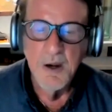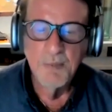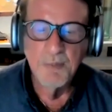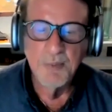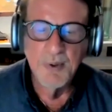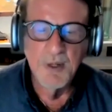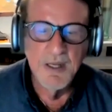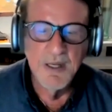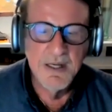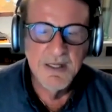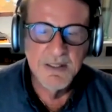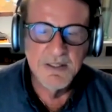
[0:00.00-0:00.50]

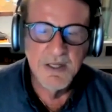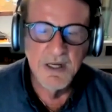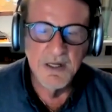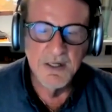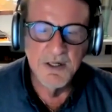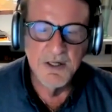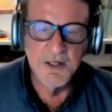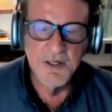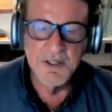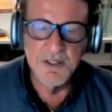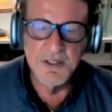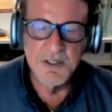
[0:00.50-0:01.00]
Please
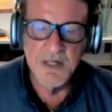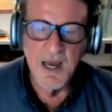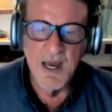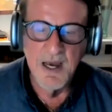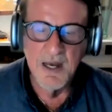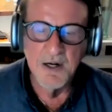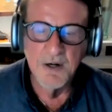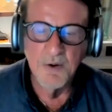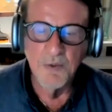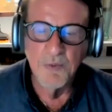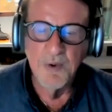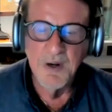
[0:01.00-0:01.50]

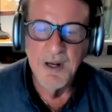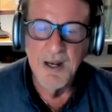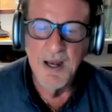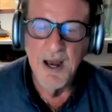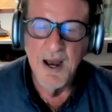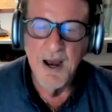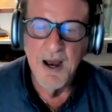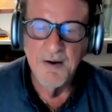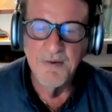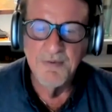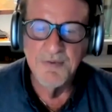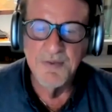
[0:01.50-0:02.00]
understand, we
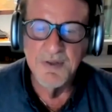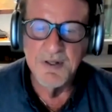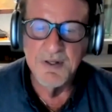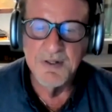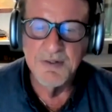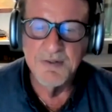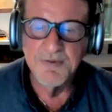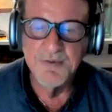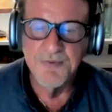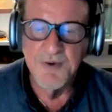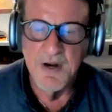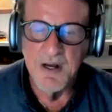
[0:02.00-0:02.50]
have the
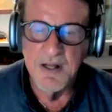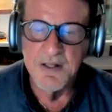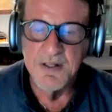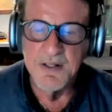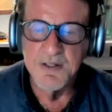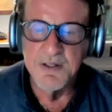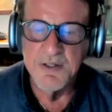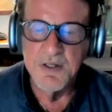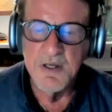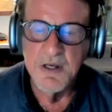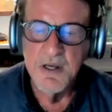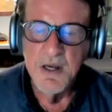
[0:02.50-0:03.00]

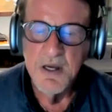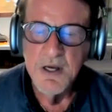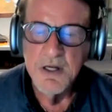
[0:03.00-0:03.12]
funds